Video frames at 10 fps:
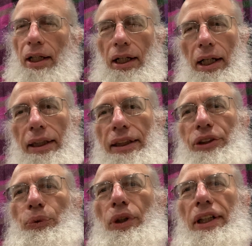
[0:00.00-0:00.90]
I
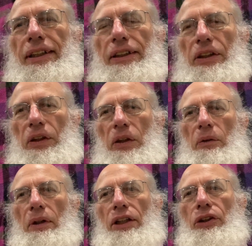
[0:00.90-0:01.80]
just wanted
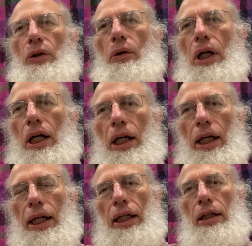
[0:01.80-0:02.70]

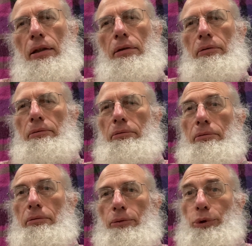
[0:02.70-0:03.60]
to
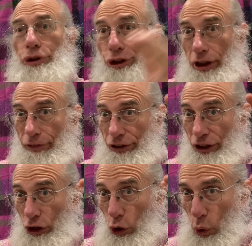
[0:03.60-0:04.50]
we'll see if it's
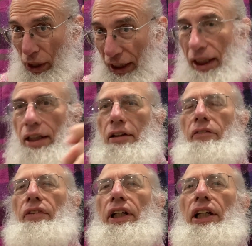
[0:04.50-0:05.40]
a quick
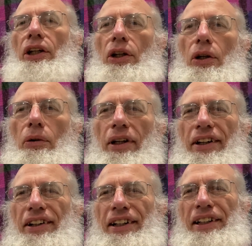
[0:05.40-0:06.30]
video
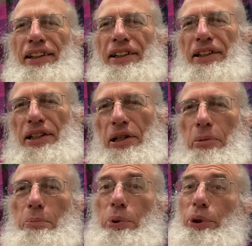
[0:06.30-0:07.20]
on
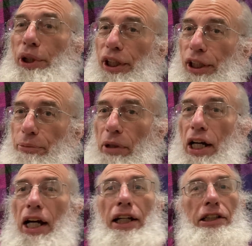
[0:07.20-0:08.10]
putting
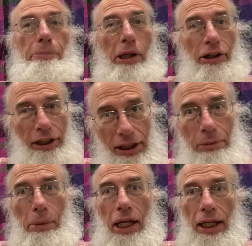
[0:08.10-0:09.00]
my asparagus
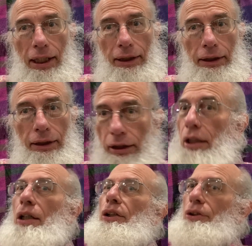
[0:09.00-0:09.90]
bed
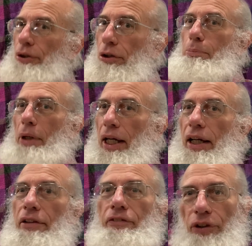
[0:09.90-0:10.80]
to
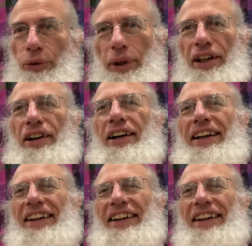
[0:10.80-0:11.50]
bed for the winter.